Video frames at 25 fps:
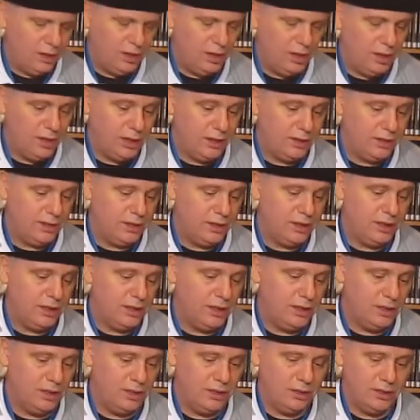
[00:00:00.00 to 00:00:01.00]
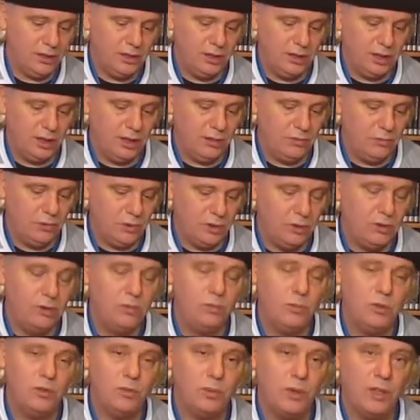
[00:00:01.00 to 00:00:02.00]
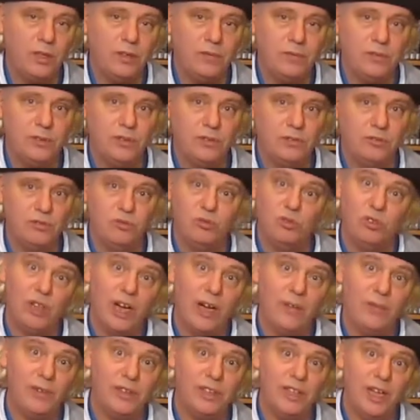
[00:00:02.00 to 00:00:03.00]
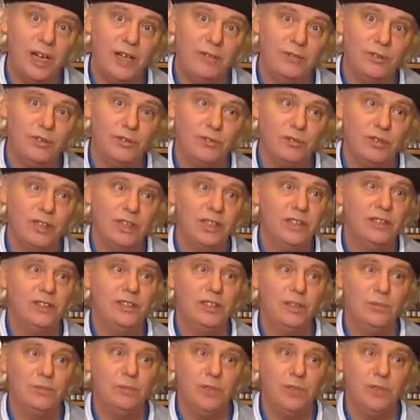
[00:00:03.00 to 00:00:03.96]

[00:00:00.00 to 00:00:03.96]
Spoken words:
I guess, one of the most powerful graphic novels, really, in some